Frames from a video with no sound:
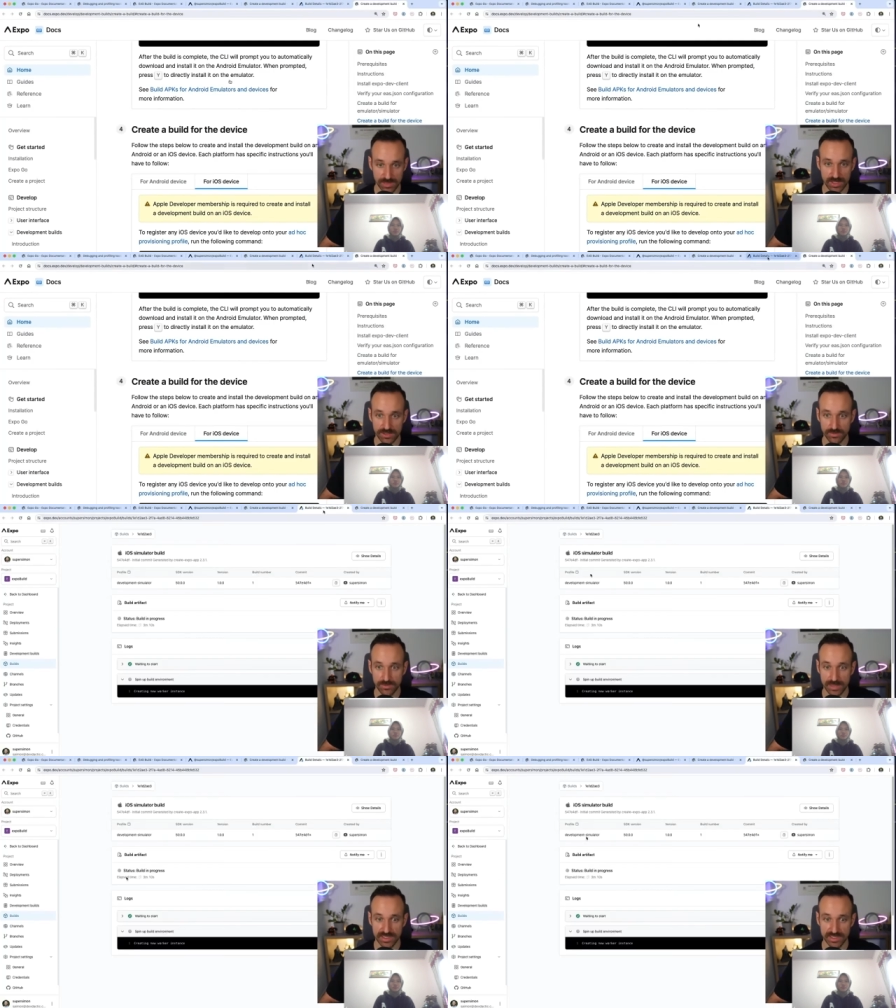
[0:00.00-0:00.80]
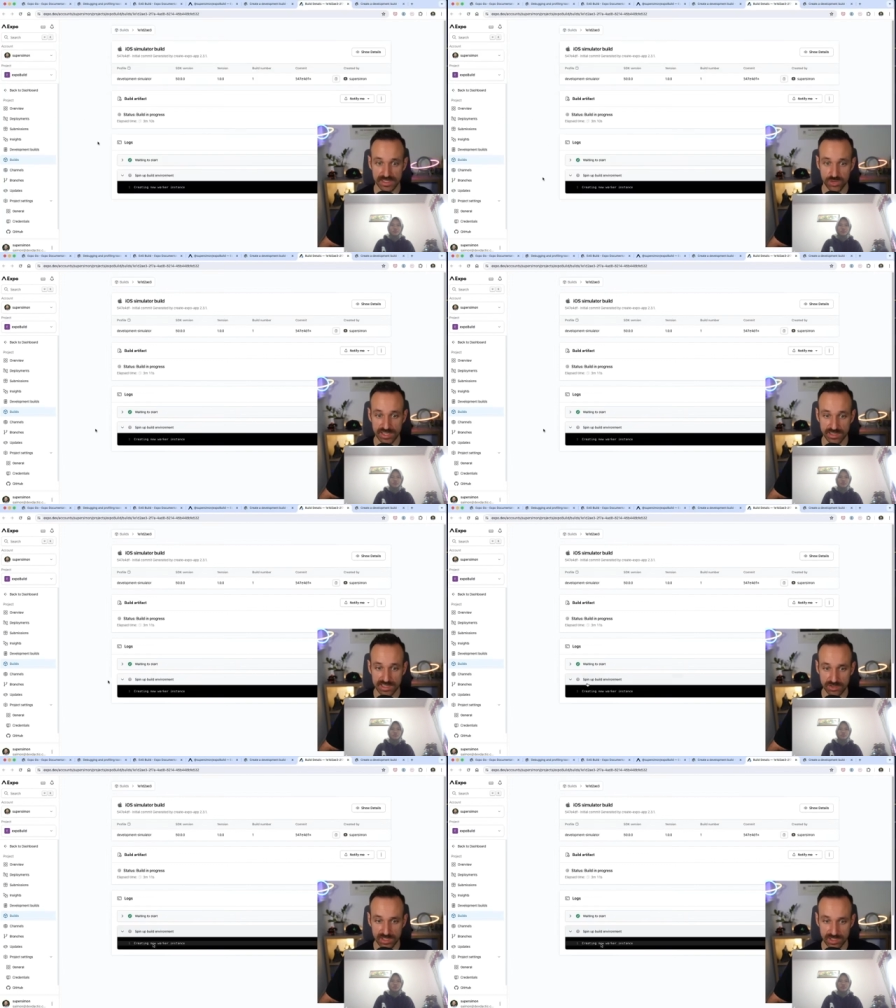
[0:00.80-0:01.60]
here, my build is running in the
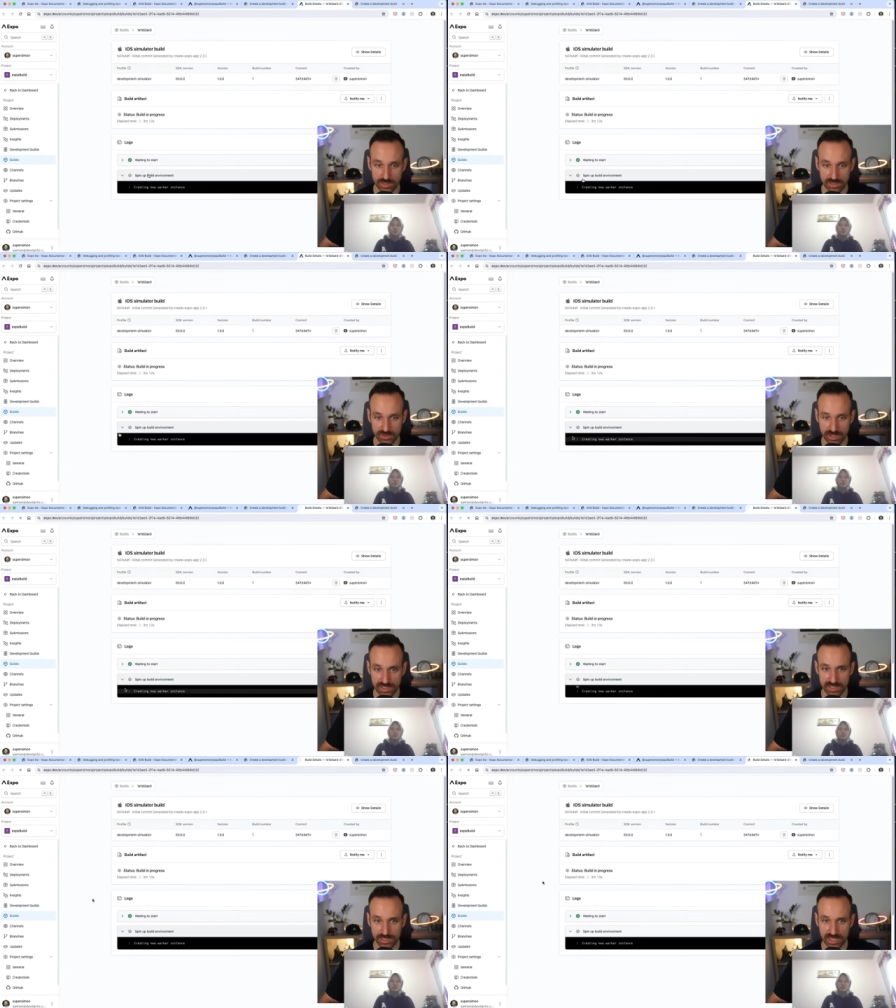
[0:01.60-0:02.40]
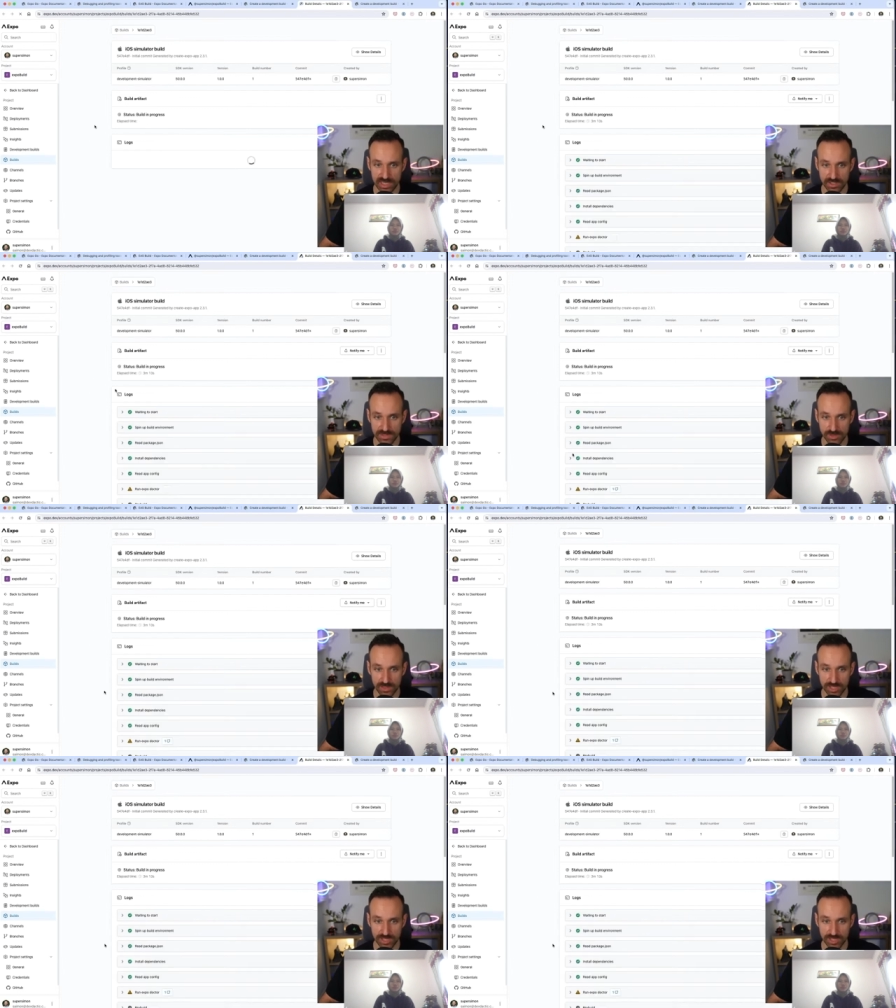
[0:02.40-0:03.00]
cloud. I don't know what's going on. It's still spinning up the development